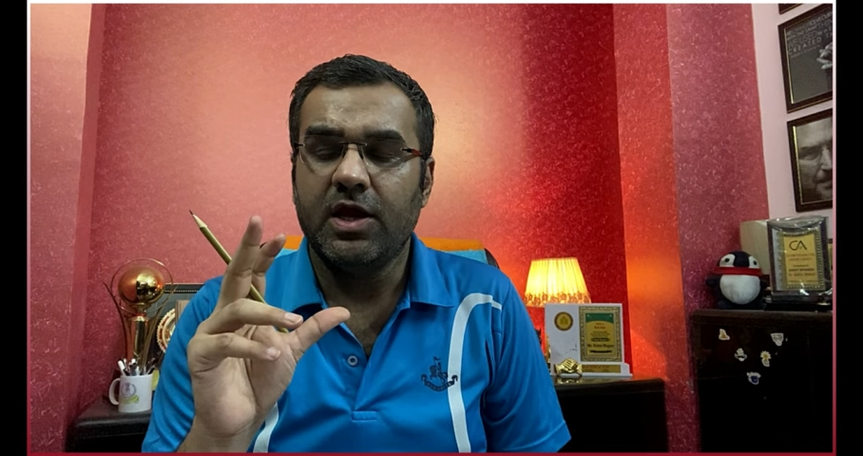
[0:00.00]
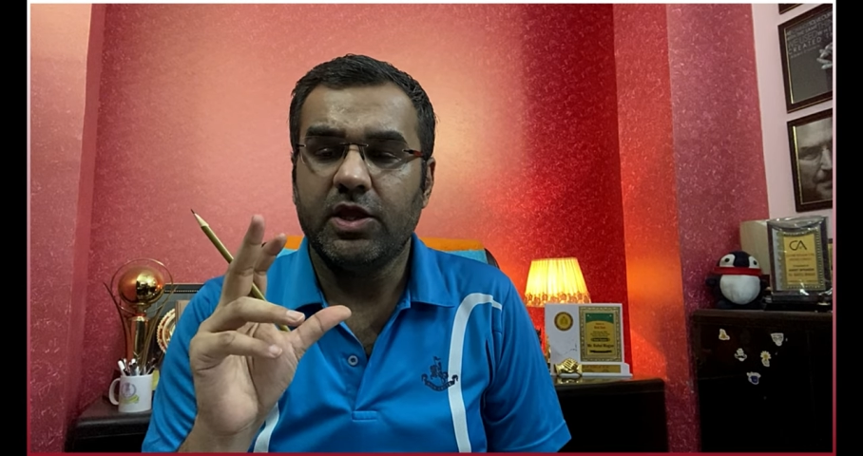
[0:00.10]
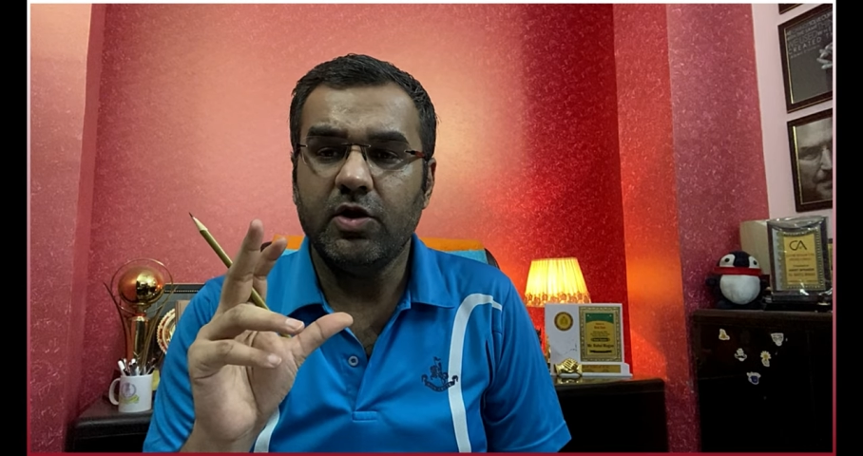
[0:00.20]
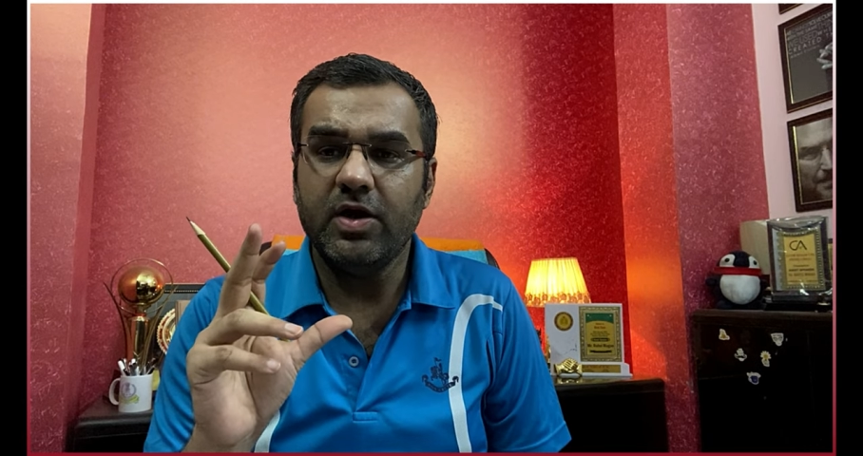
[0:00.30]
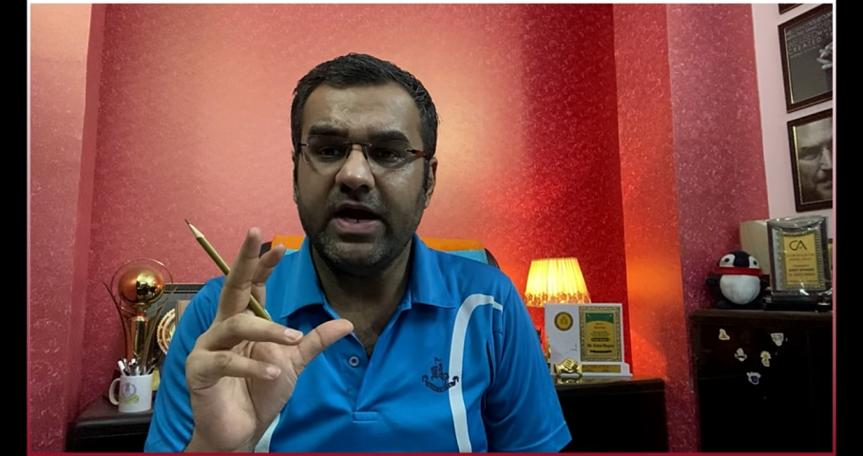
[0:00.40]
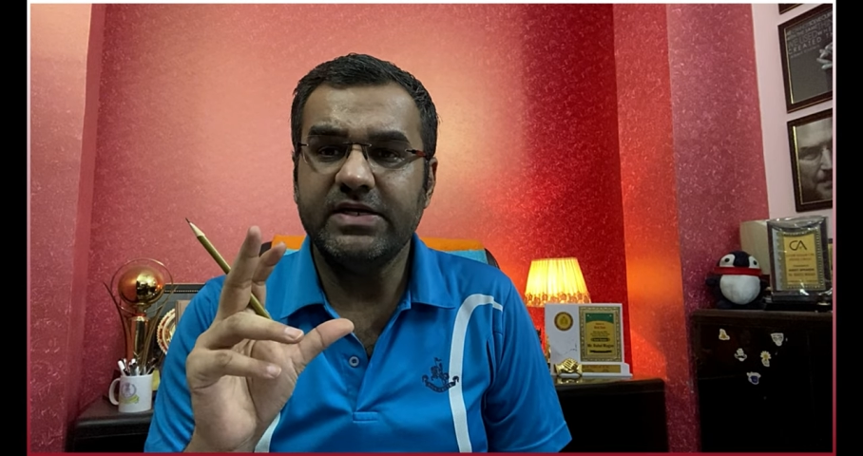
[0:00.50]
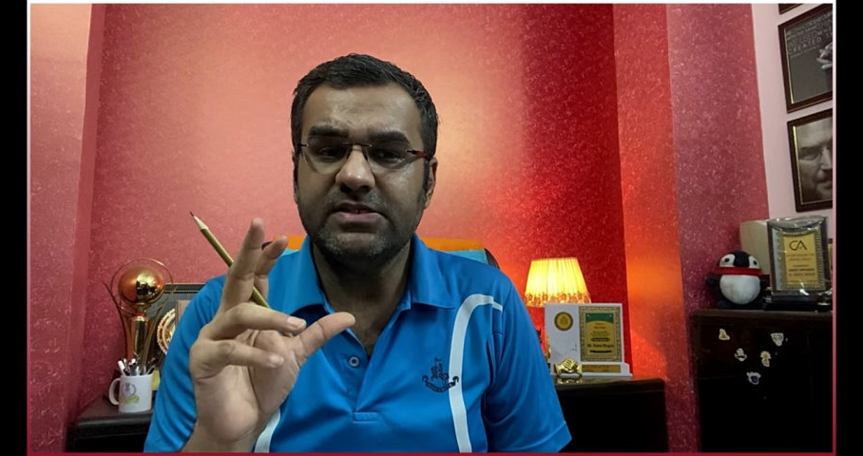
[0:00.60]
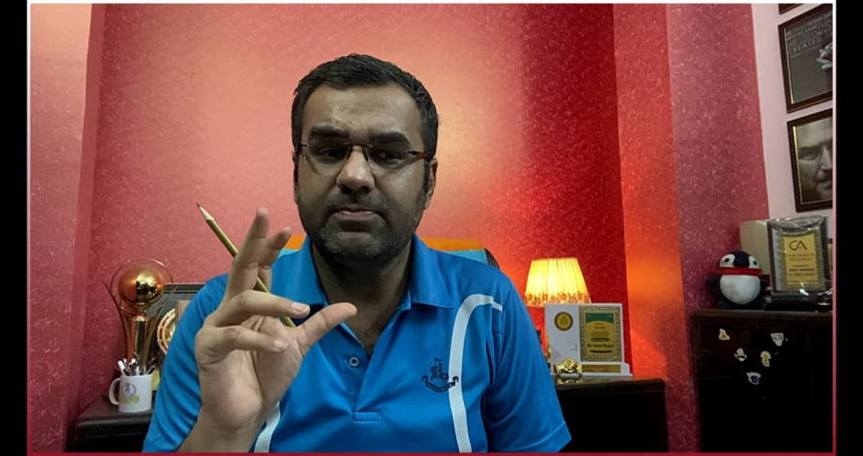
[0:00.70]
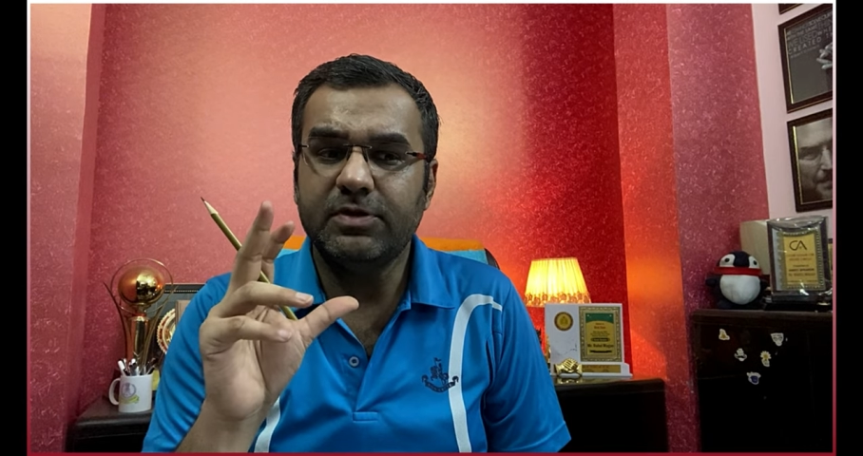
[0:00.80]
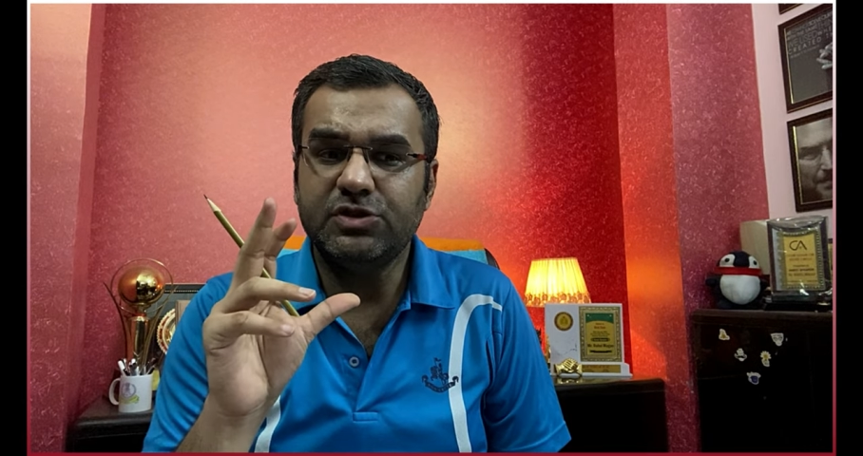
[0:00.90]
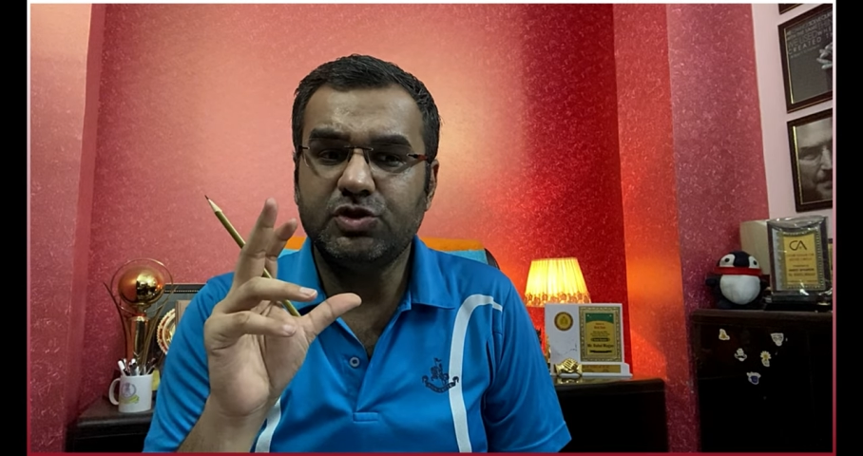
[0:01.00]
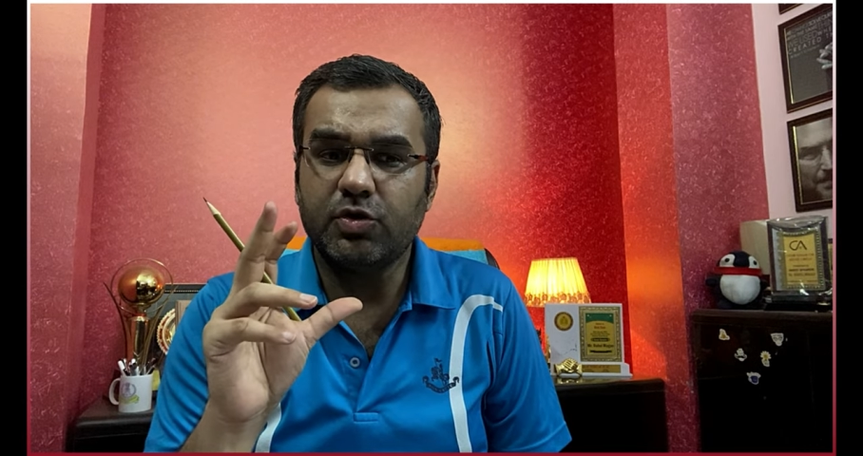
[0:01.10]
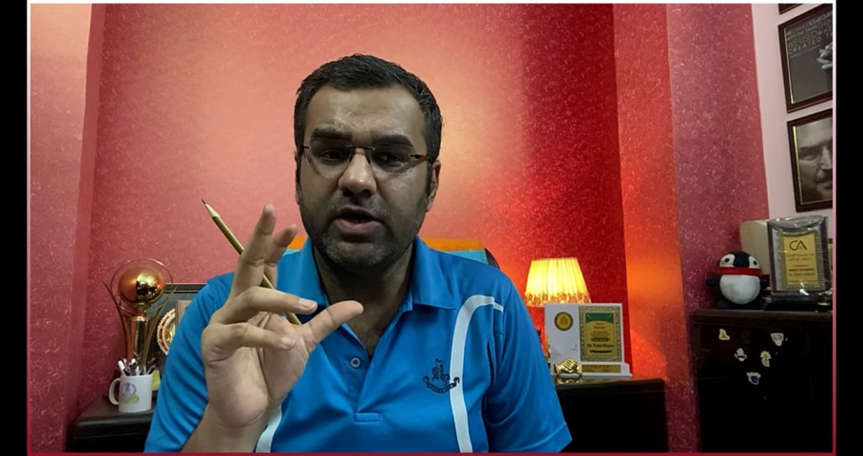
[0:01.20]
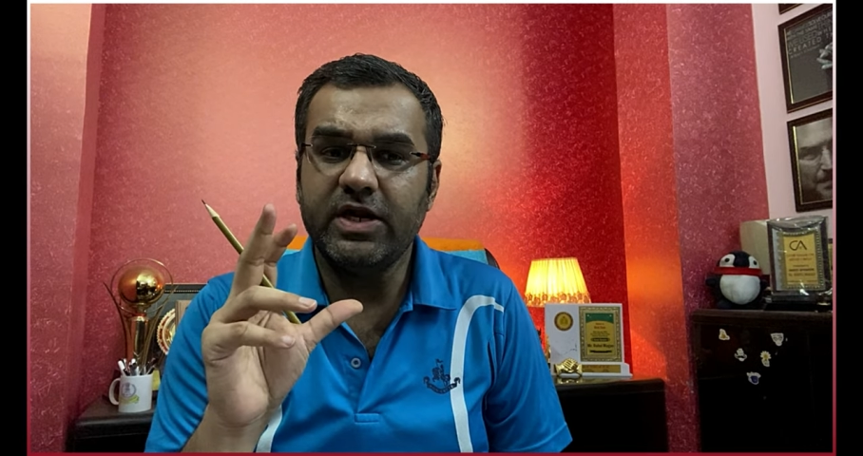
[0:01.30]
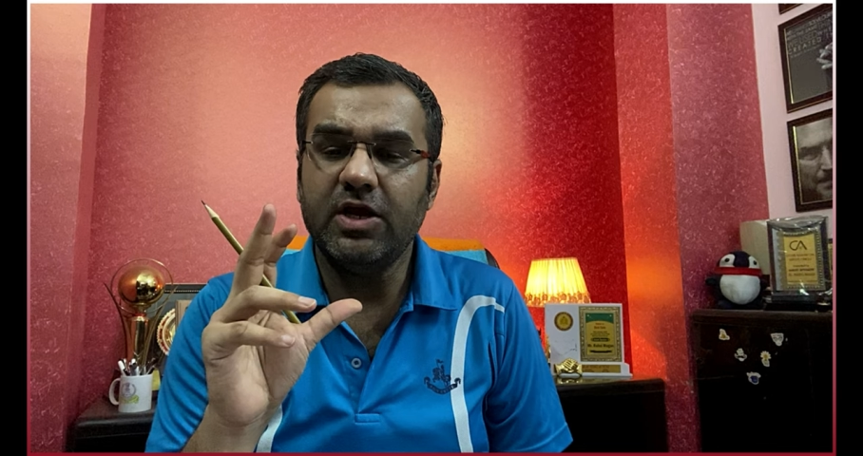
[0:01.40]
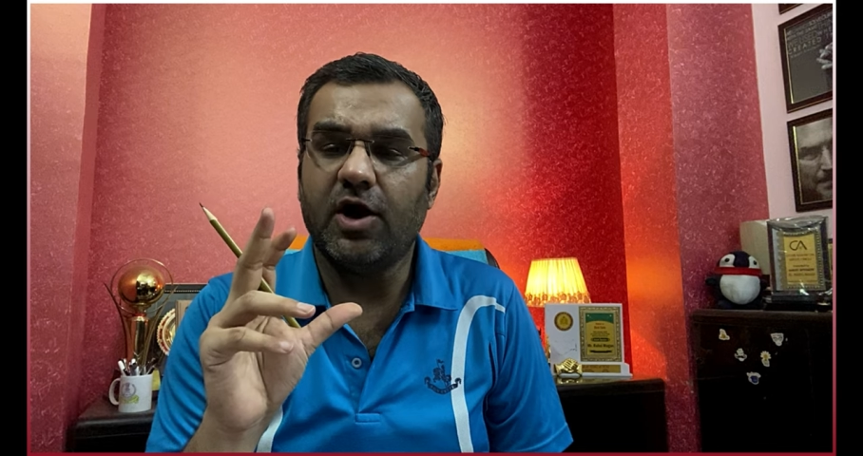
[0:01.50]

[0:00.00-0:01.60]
You know, guys, majority